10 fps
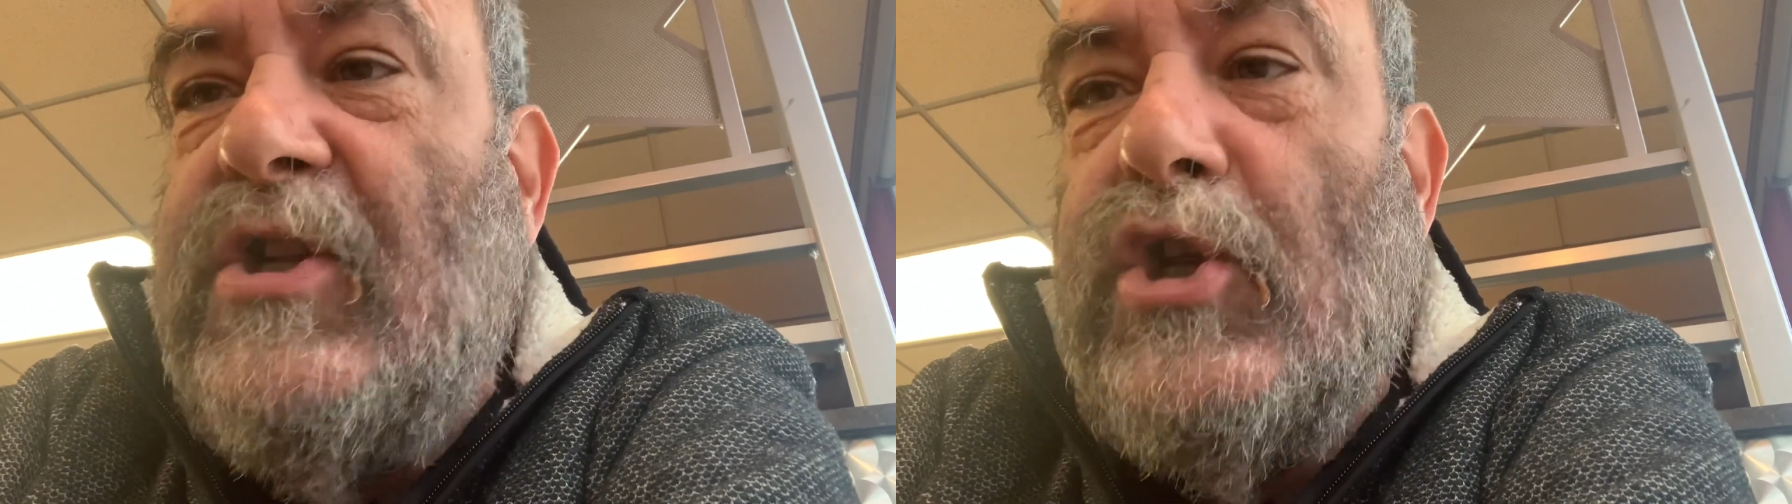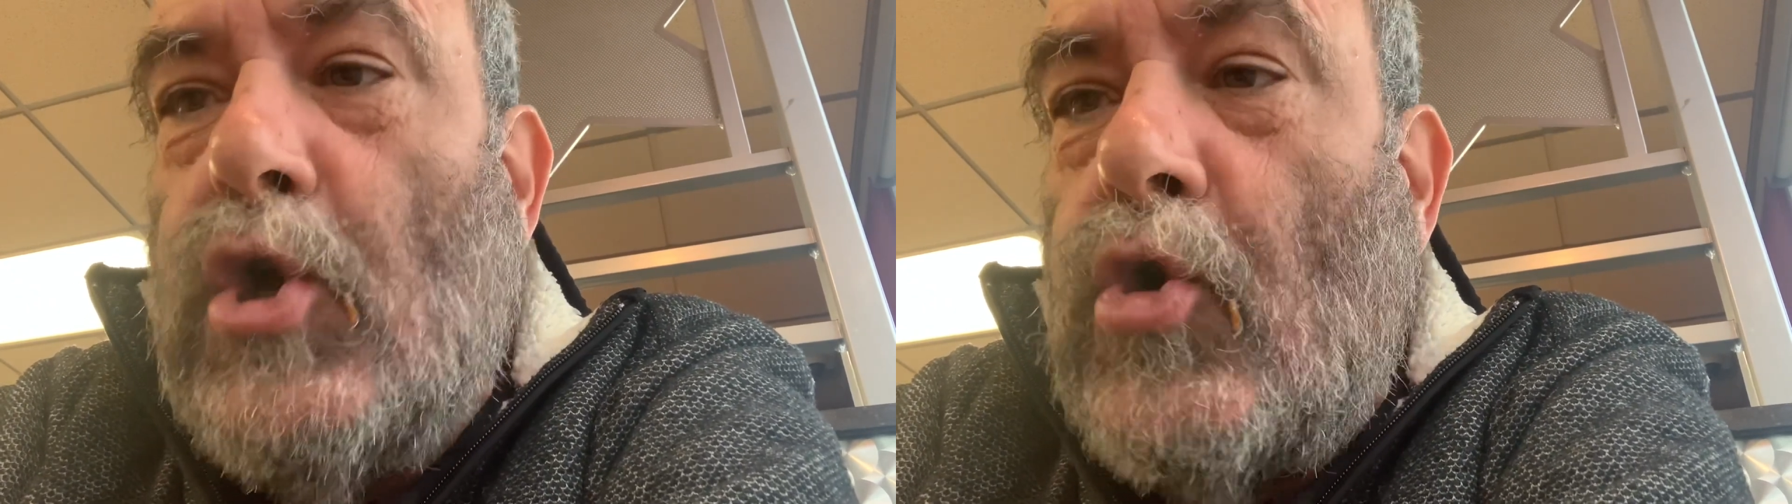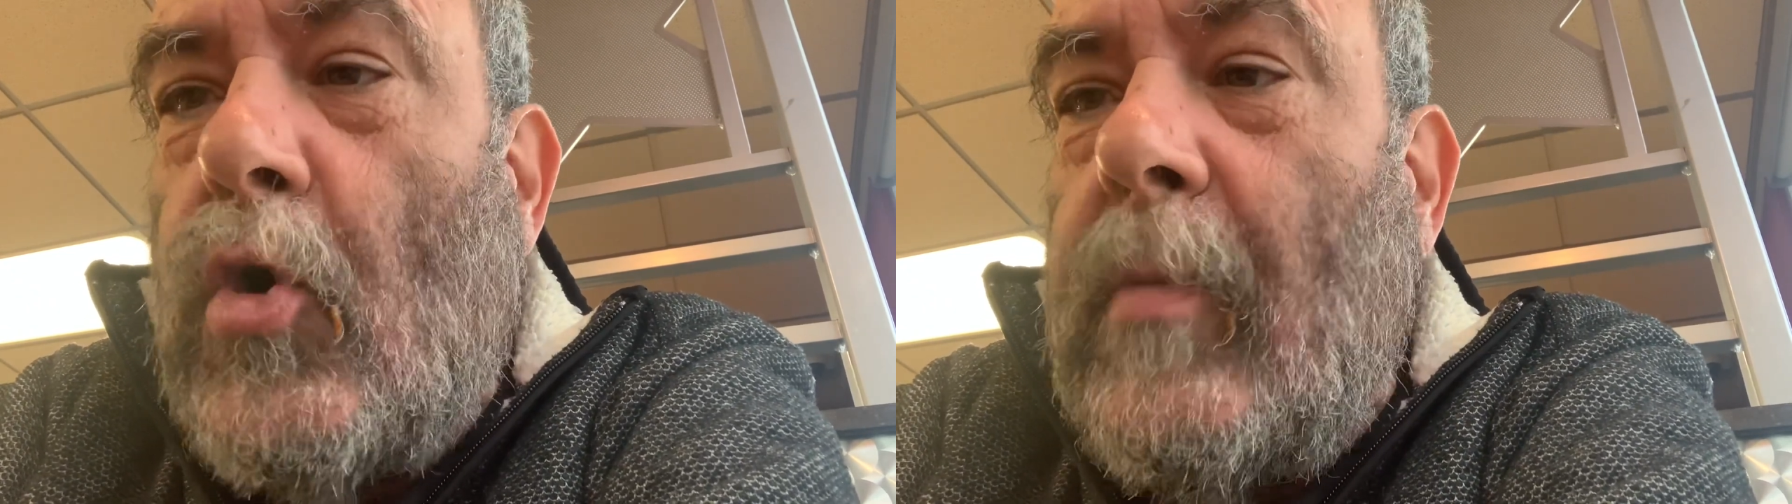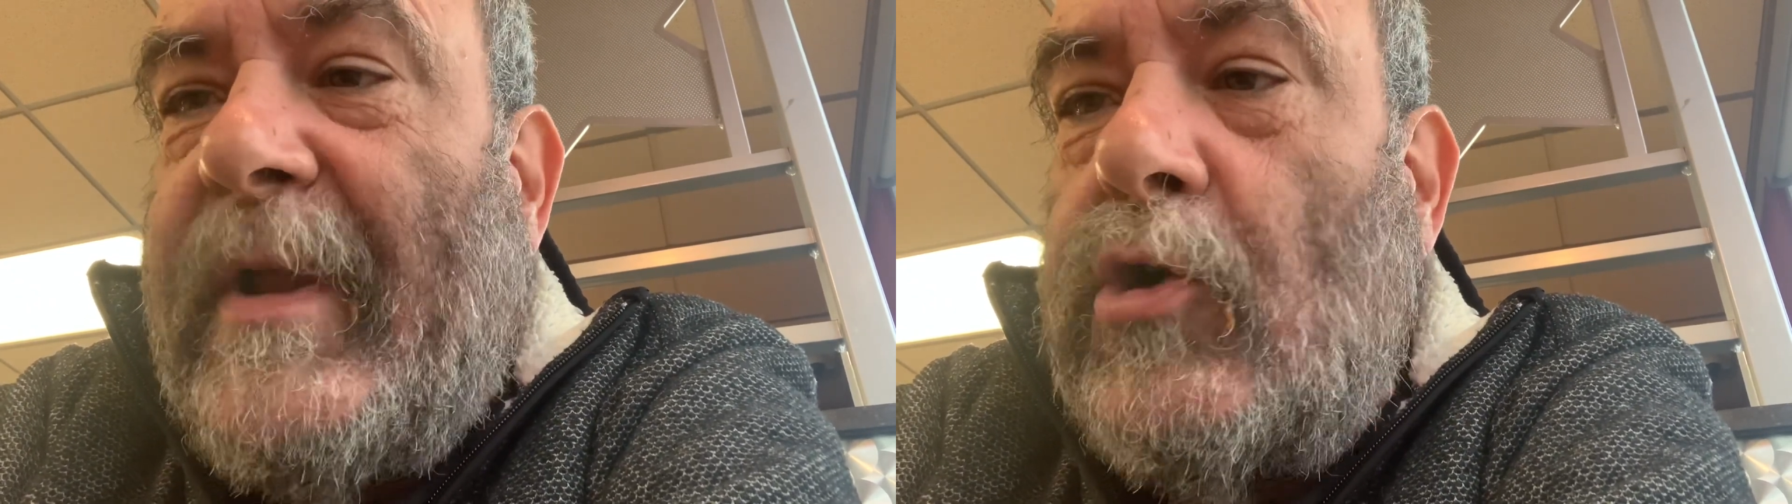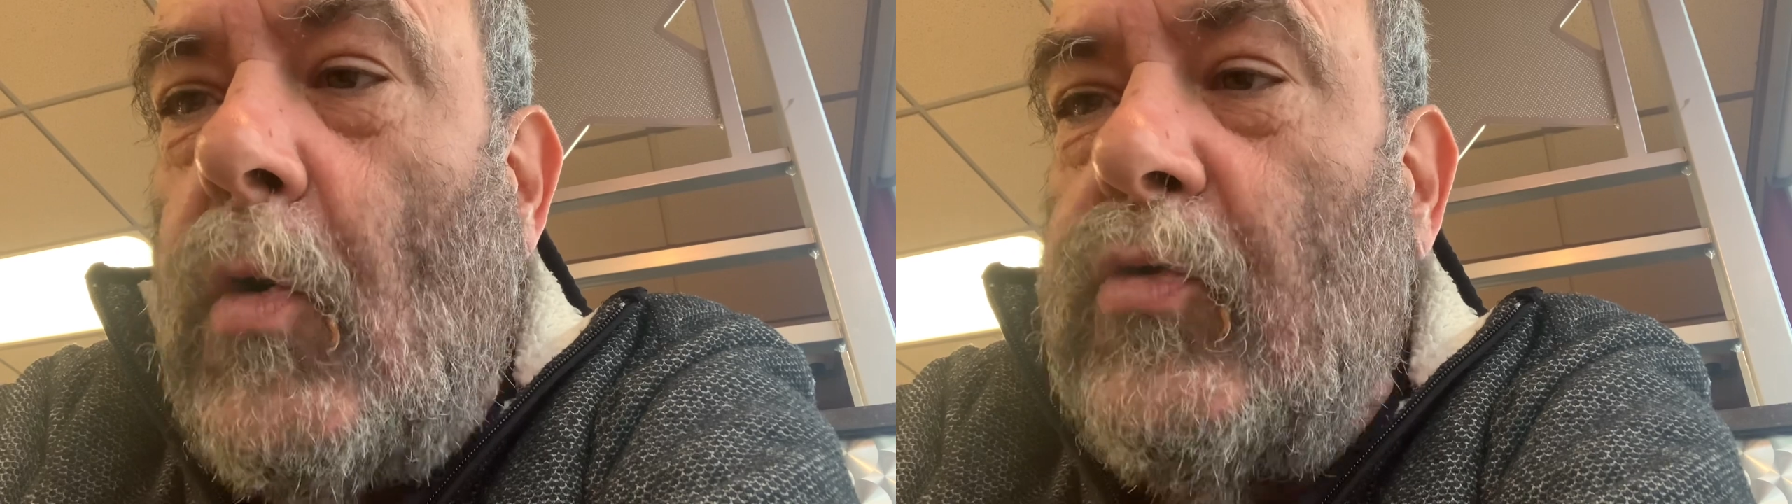Deno told
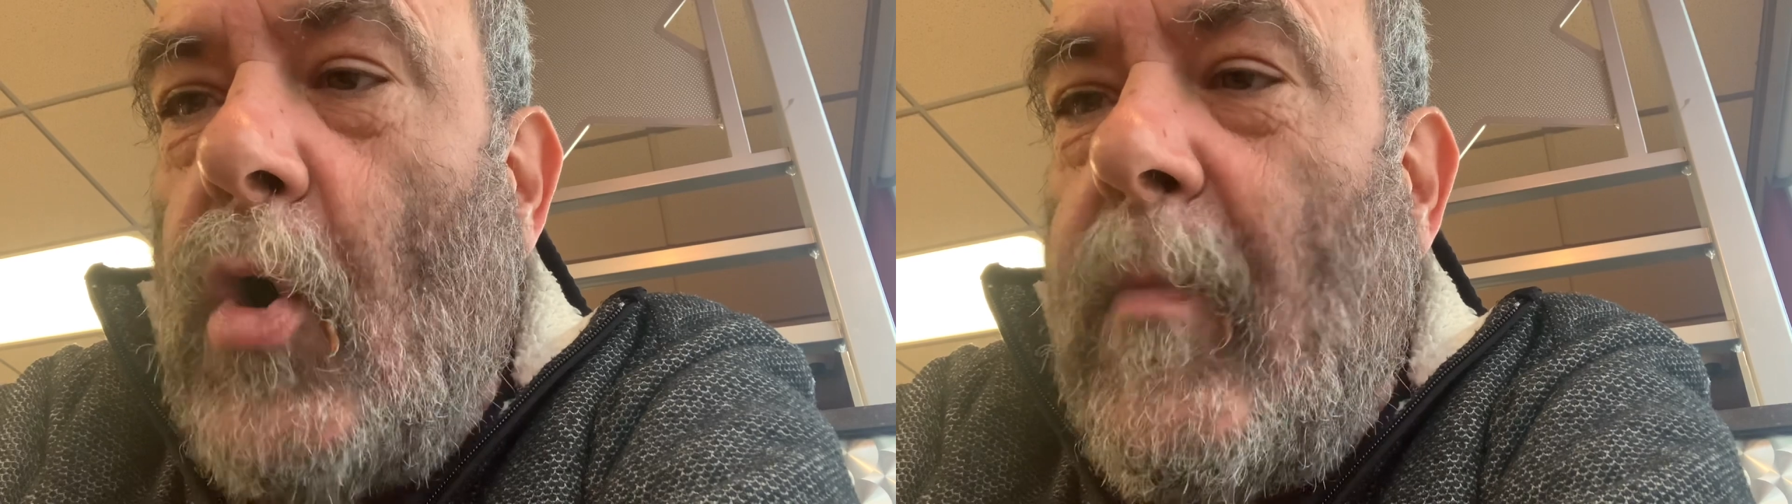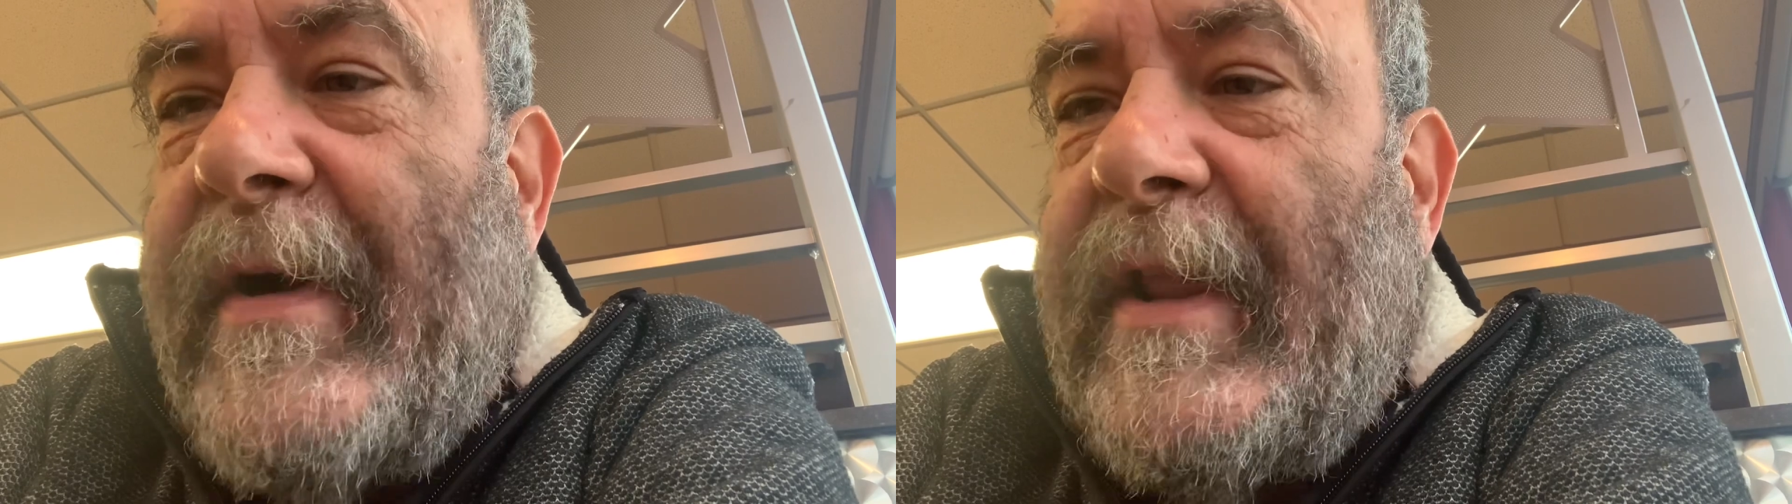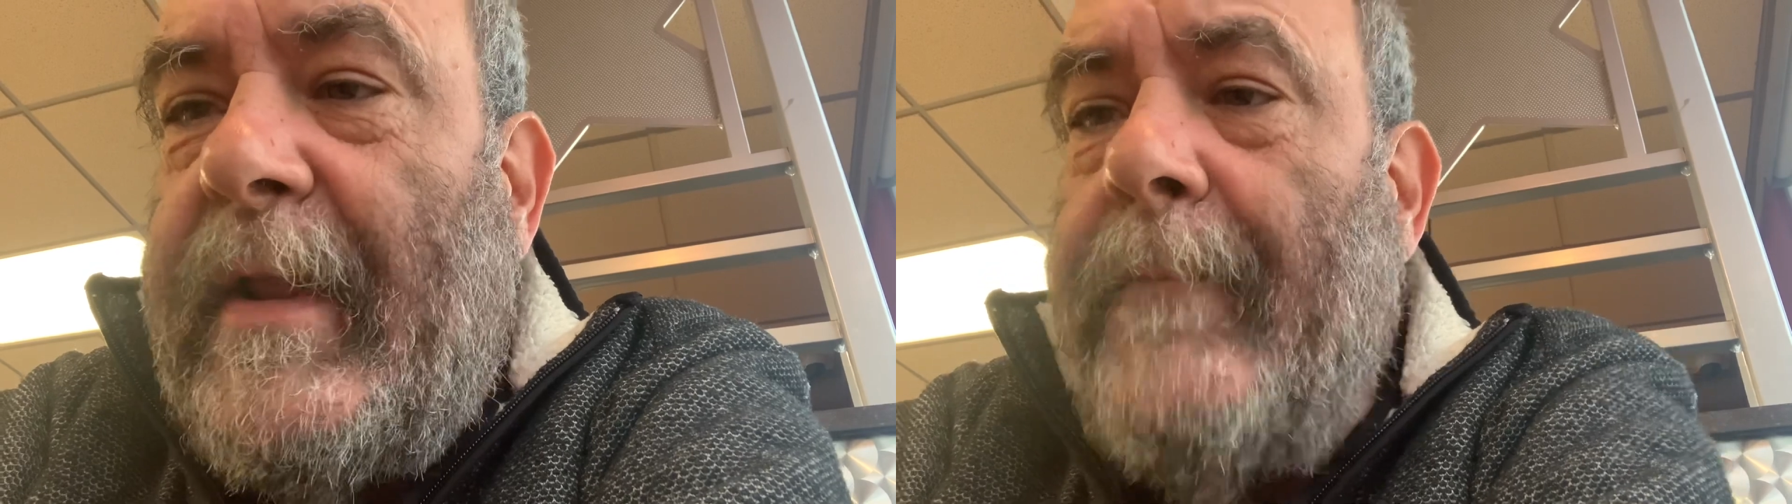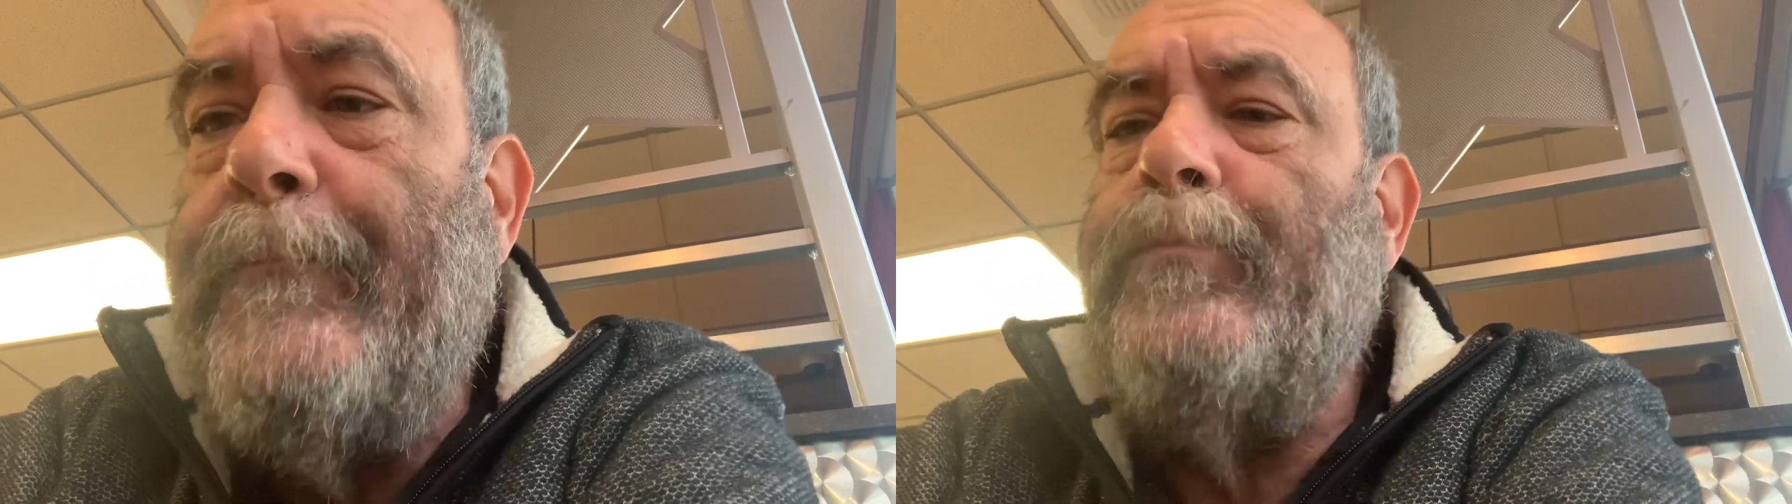me, told nobody.